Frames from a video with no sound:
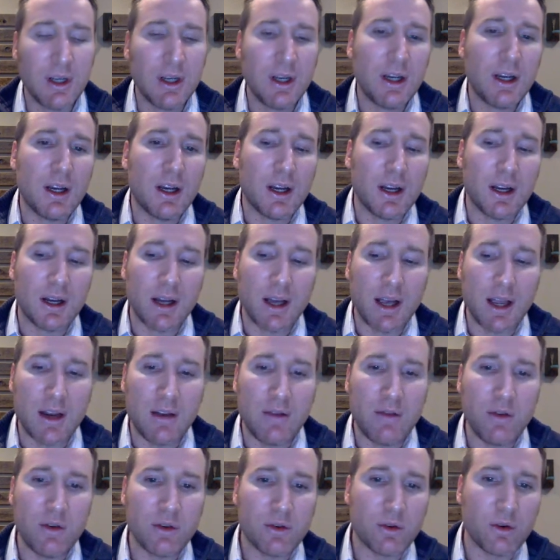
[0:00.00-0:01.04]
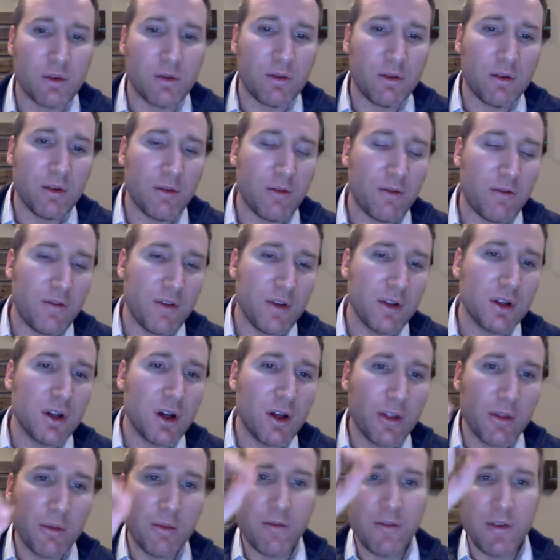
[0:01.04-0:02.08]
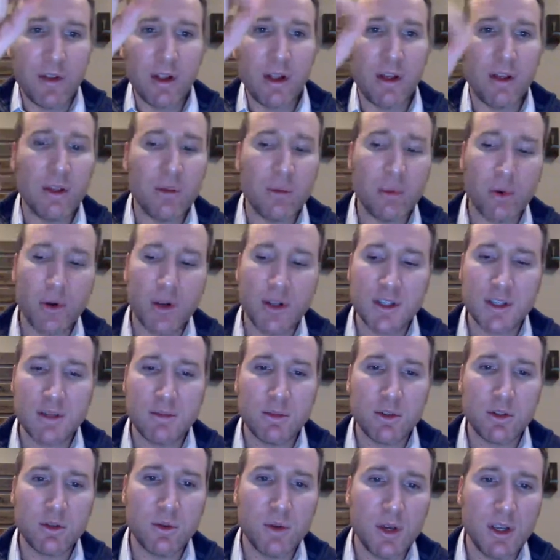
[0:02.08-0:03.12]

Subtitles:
and if you sort of fill all the points in between,